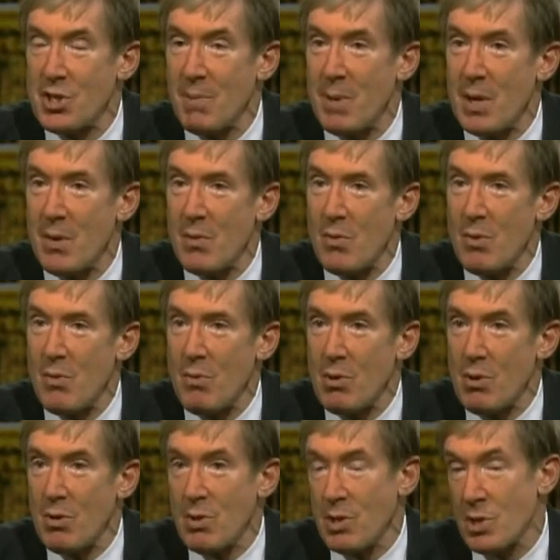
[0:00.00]
have been
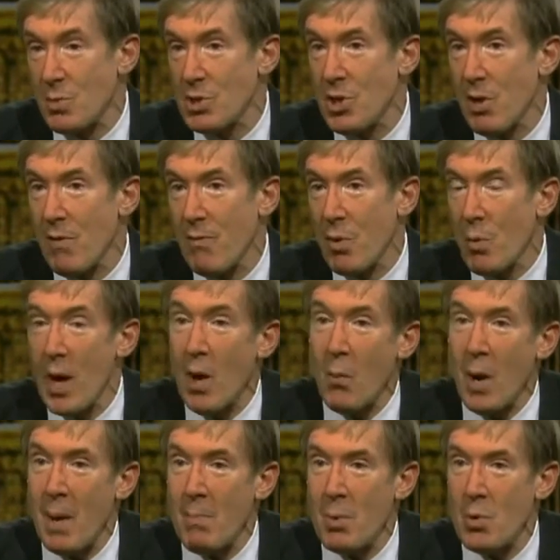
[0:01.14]
as a result of the
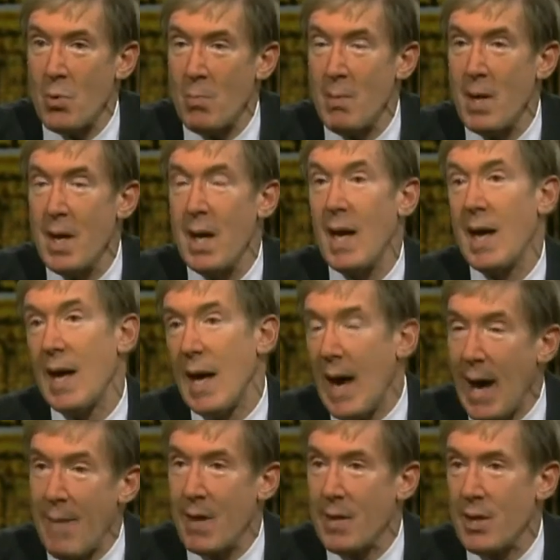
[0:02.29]
railway right. boom
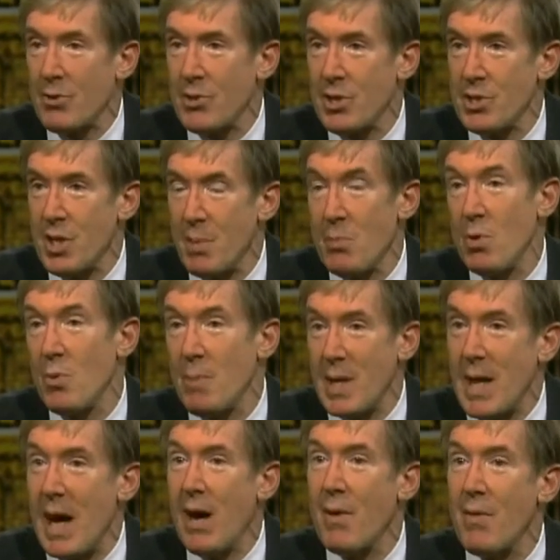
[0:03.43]
and the electricity boom, and
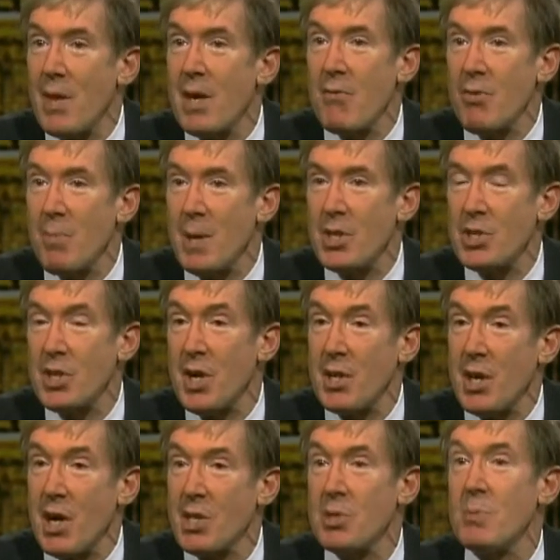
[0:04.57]
right. now the information
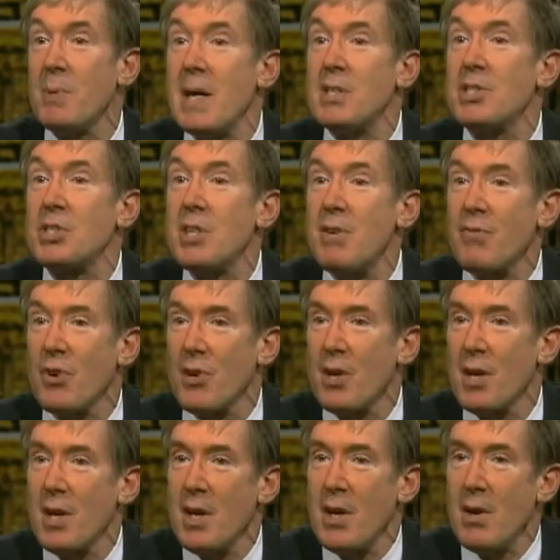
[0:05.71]
technology. So th it's different.
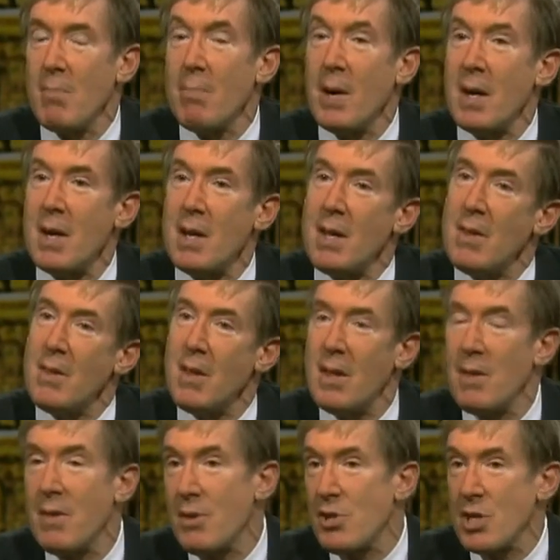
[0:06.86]
But
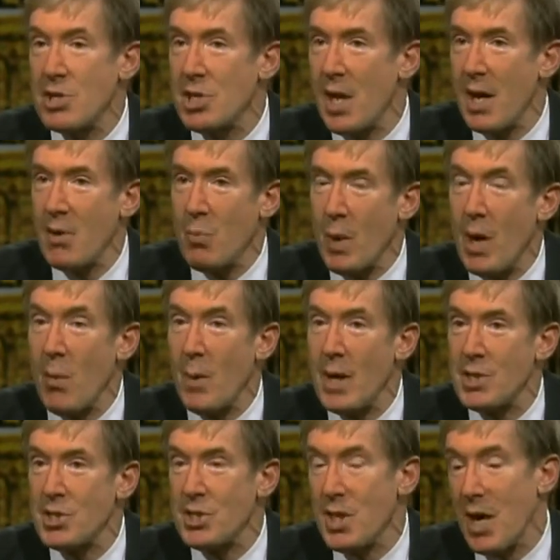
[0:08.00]
the, just like
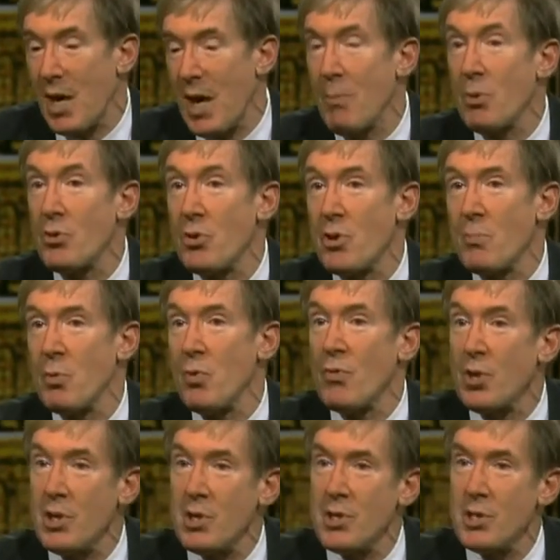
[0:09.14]
railways, they enabled you to move
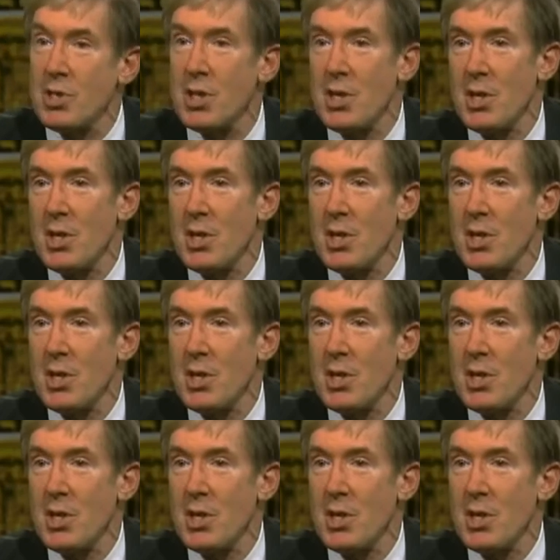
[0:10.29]
goods,